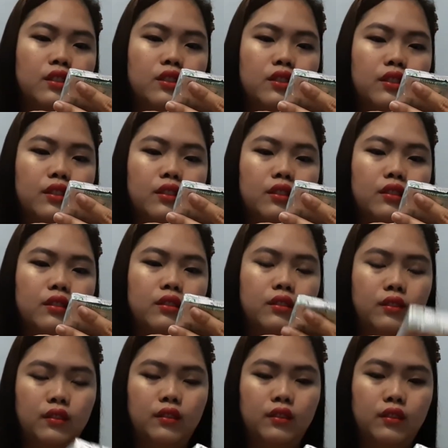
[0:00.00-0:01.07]
So
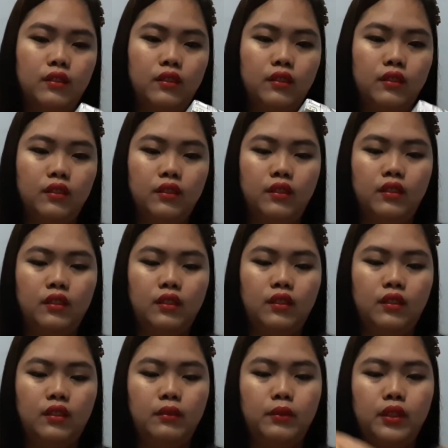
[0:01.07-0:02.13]

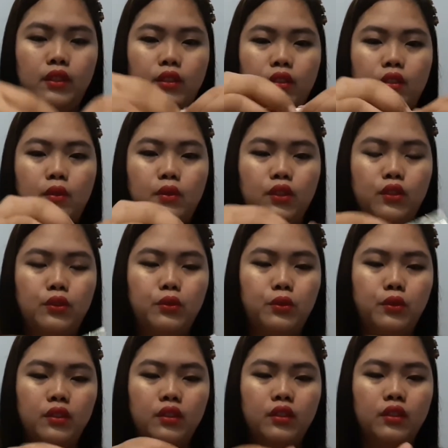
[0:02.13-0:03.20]
I'm just going to
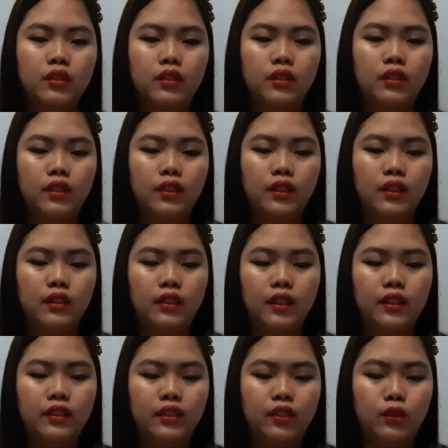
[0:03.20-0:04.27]
tear
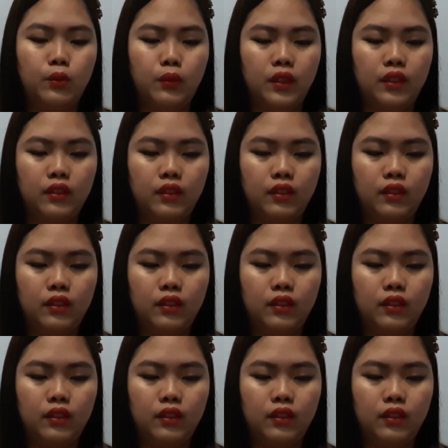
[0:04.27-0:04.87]
this one.